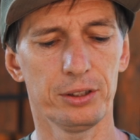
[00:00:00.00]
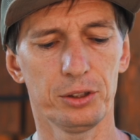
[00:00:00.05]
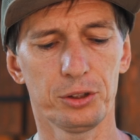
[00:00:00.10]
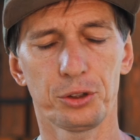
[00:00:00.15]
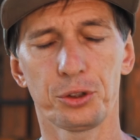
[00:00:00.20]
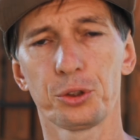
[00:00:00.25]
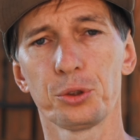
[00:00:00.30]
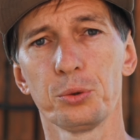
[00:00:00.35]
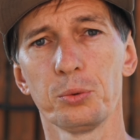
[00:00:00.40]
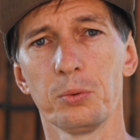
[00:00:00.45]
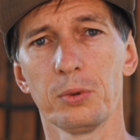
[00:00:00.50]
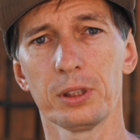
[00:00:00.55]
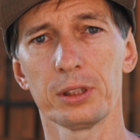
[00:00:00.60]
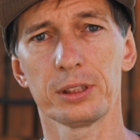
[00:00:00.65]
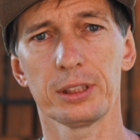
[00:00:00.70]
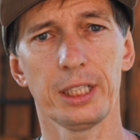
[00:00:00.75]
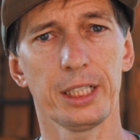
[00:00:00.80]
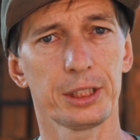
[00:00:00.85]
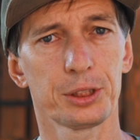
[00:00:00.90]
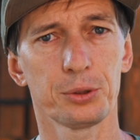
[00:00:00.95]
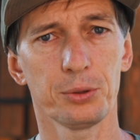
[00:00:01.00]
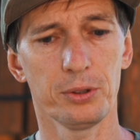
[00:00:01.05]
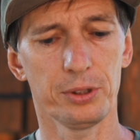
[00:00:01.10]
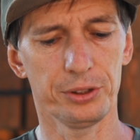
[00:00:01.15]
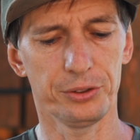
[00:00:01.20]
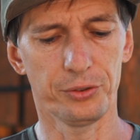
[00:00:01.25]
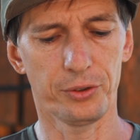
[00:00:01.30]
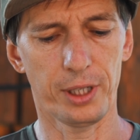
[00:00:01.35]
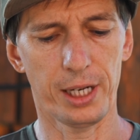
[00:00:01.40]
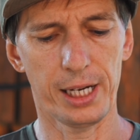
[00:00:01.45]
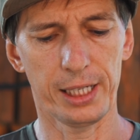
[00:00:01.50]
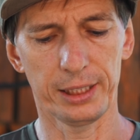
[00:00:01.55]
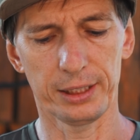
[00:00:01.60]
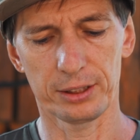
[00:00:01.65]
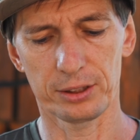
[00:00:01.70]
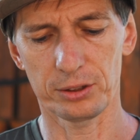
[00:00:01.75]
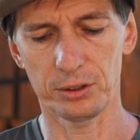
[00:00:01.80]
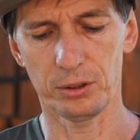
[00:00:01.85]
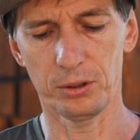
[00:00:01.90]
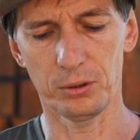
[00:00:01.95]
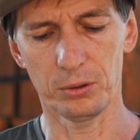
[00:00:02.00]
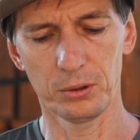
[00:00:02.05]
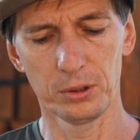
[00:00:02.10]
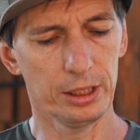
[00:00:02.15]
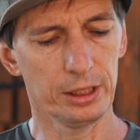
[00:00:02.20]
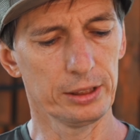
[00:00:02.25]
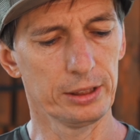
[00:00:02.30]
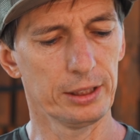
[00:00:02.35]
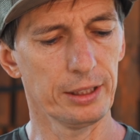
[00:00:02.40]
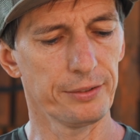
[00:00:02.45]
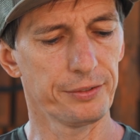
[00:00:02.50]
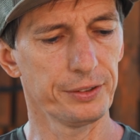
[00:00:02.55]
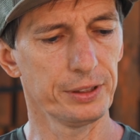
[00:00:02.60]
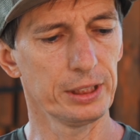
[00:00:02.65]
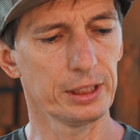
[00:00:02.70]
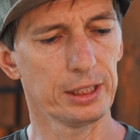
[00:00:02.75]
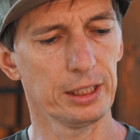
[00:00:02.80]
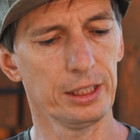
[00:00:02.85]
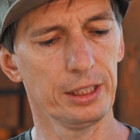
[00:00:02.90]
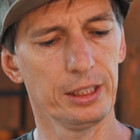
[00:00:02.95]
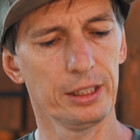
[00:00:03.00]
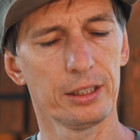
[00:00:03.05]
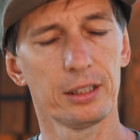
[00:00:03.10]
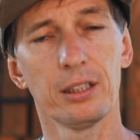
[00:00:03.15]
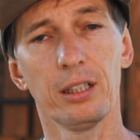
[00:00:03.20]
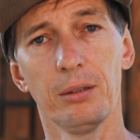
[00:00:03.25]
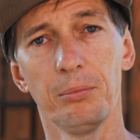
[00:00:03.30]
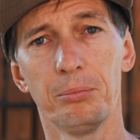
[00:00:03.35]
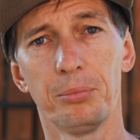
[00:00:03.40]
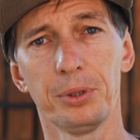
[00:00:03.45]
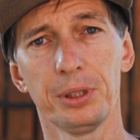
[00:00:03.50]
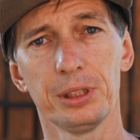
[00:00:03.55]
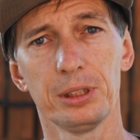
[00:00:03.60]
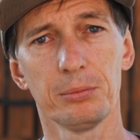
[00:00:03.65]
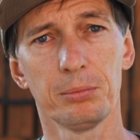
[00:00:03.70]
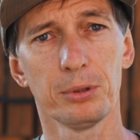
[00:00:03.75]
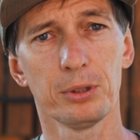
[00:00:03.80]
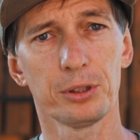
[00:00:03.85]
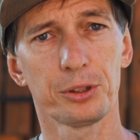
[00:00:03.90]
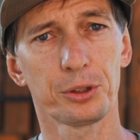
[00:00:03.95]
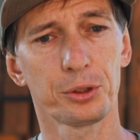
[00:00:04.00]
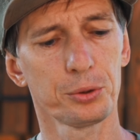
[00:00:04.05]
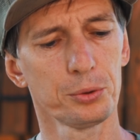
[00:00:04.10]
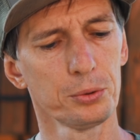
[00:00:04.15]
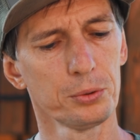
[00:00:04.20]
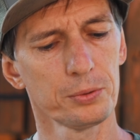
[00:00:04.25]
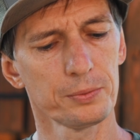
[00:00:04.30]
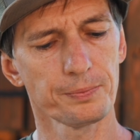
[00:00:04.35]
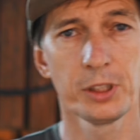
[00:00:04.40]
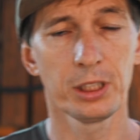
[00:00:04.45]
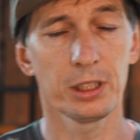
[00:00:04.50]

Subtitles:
the shoe was actually dry, so it's definitely a breathable shoe.